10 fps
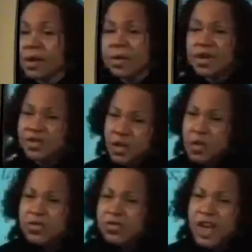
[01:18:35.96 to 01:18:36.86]
Because you
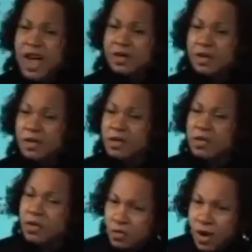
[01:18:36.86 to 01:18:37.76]
know it's not
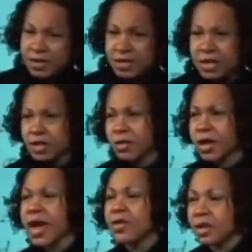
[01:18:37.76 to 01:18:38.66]
correct unless you
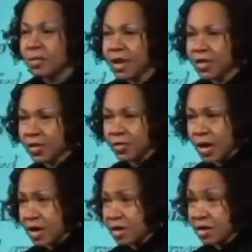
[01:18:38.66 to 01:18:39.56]
can count it and measure it, right?